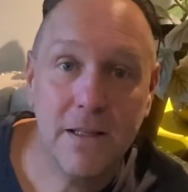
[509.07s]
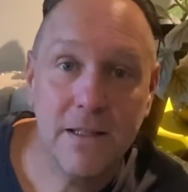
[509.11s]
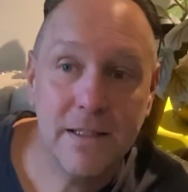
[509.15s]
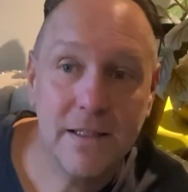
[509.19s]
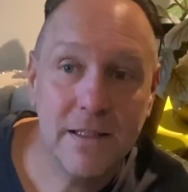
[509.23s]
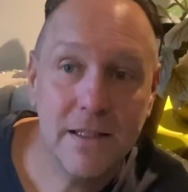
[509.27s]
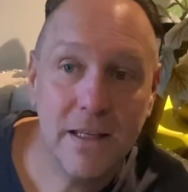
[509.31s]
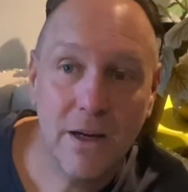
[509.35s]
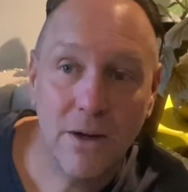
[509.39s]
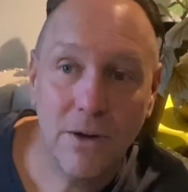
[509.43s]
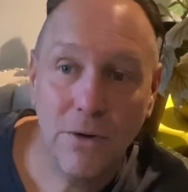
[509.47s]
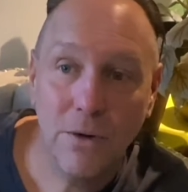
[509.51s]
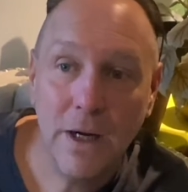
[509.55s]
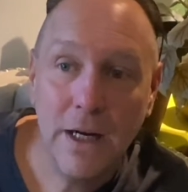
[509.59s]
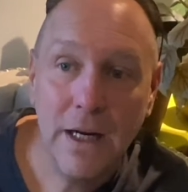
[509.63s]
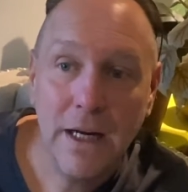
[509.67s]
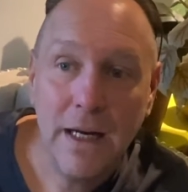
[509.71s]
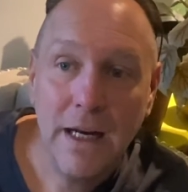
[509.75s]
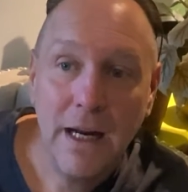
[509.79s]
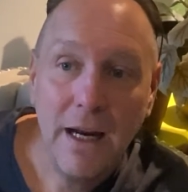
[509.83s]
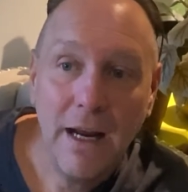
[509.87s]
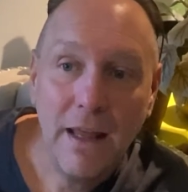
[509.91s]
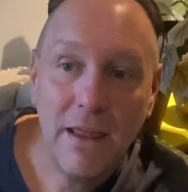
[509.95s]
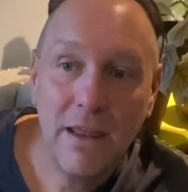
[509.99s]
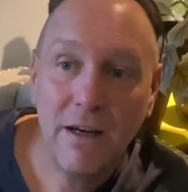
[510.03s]
So
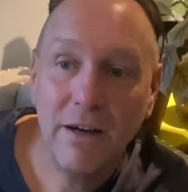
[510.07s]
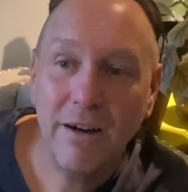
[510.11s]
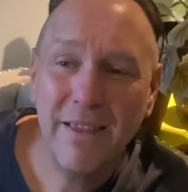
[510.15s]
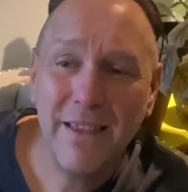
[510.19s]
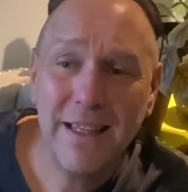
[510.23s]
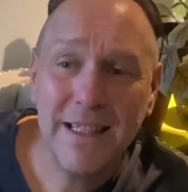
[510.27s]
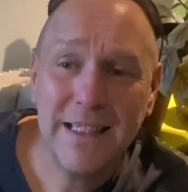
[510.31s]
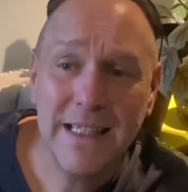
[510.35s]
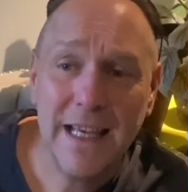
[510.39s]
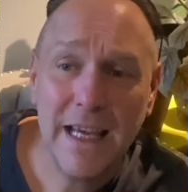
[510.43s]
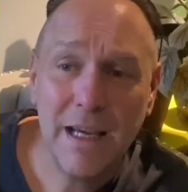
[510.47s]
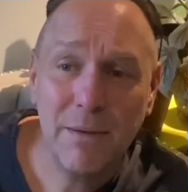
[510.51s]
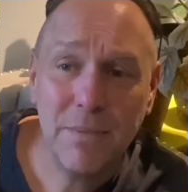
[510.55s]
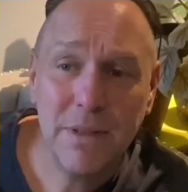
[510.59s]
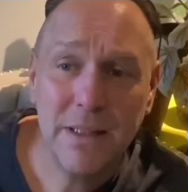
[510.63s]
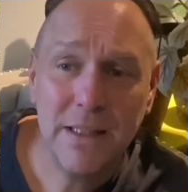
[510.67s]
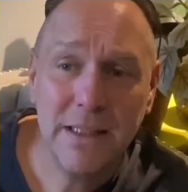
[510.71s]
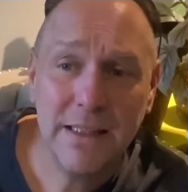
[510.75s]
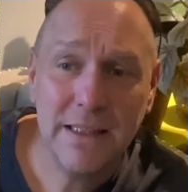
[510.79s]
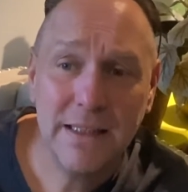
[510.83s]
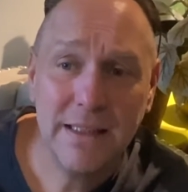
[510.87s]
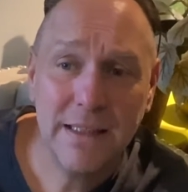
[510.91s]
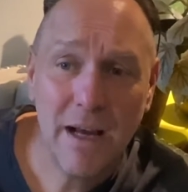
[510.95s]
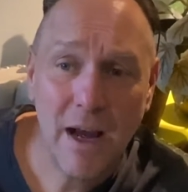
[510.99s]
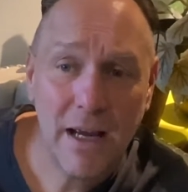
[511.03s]
they're in the same
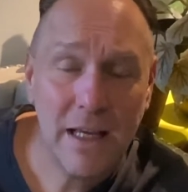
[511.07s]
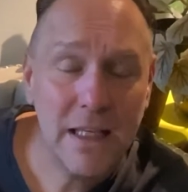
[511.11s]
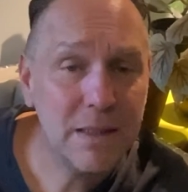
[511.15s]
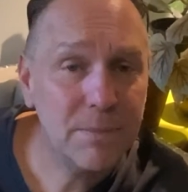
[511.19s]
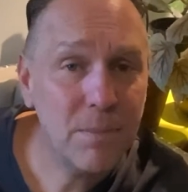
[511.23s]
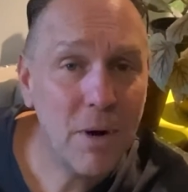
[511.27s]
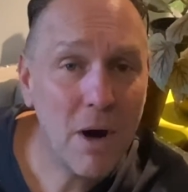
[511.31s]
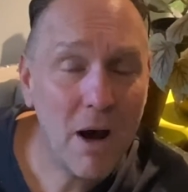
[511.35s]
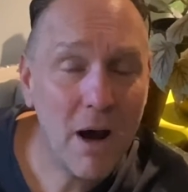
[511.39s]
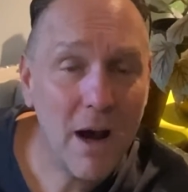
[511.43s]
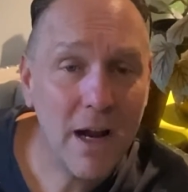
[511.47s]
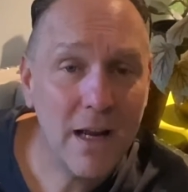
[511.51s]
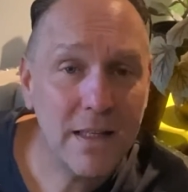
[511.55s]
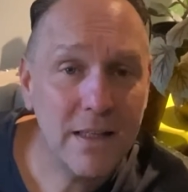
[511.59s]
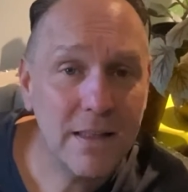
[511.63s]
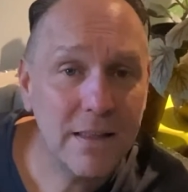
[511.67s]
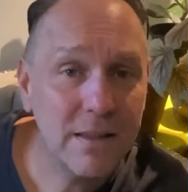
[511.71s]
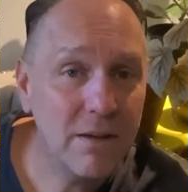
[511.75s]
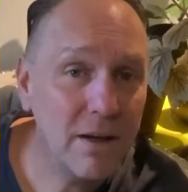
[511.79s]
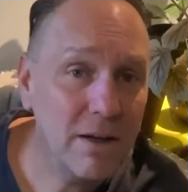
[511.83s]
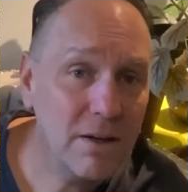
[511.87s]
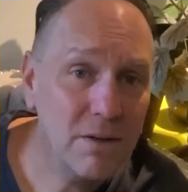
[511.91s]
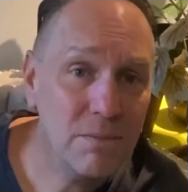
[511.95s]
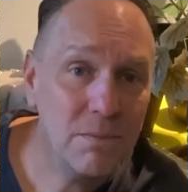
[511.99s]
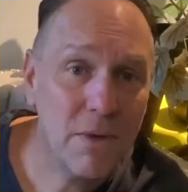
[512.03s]
size pot, so
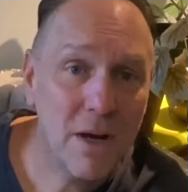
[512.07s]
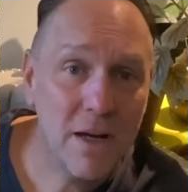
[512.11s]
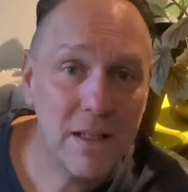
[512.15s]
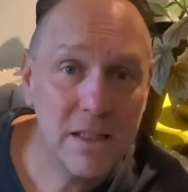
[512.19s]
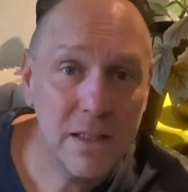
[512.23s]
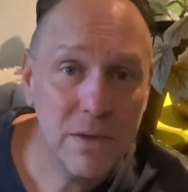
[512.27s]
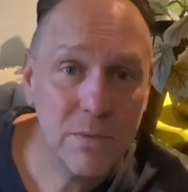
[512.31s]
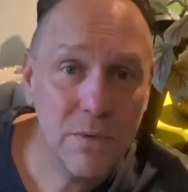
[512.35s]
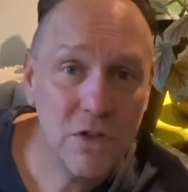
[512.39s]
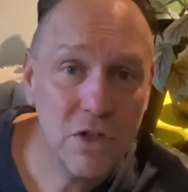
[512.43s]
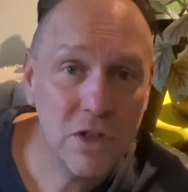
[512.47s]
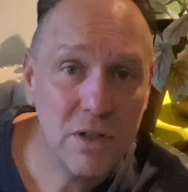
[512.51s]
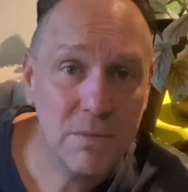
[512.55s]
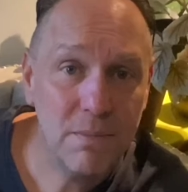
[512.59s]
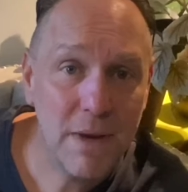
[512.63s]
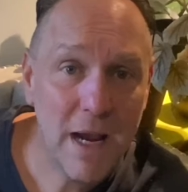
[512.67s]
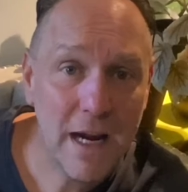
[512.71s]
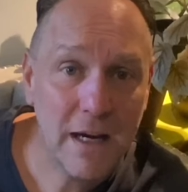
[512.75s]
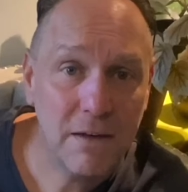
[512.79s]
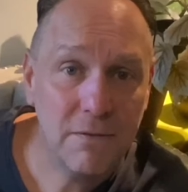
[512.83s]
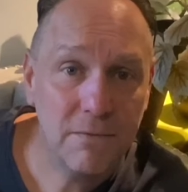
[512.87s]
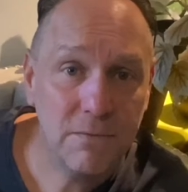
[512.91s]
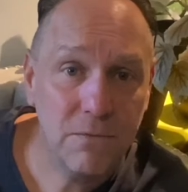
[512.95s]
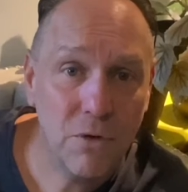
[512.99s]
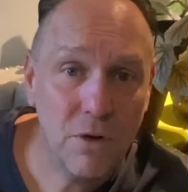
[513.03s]
I don't mind switching them back
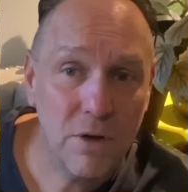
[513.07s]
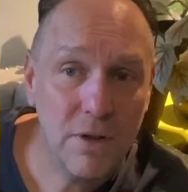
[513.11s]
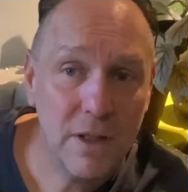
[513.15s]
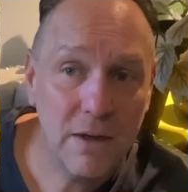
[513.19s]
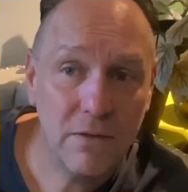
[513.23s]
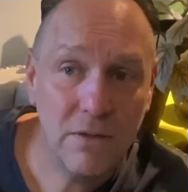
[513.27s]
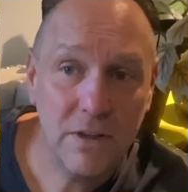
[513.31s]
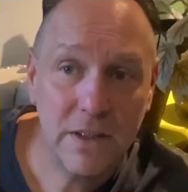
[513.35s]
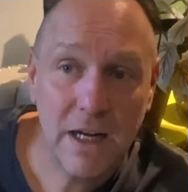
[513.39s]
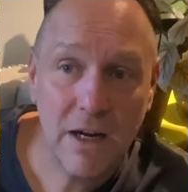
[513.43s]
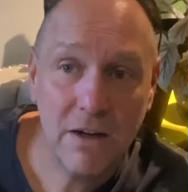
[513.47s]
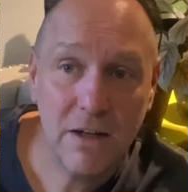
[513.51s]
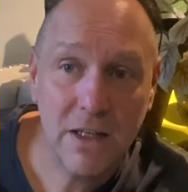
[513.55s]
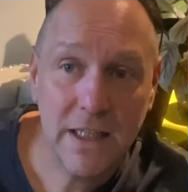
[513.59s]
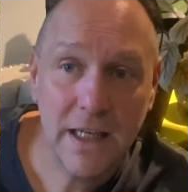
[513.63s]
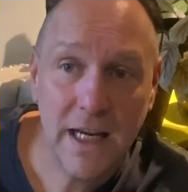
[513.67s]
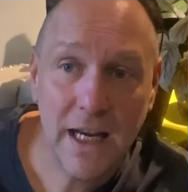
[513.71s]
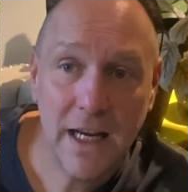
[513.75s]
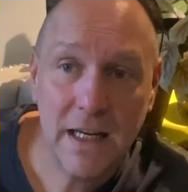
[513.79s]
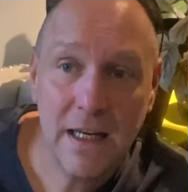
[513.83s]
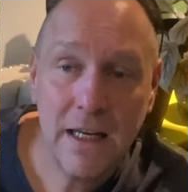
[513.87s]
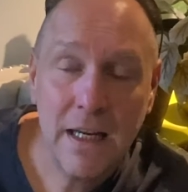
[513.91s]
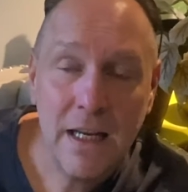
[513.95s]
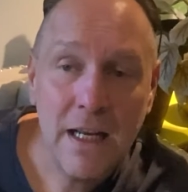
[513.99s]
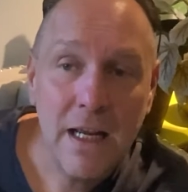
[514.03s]
and forth every now and
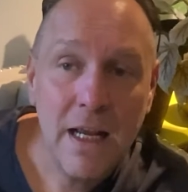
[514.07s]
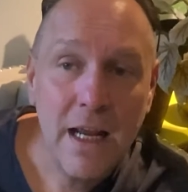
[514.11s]
again.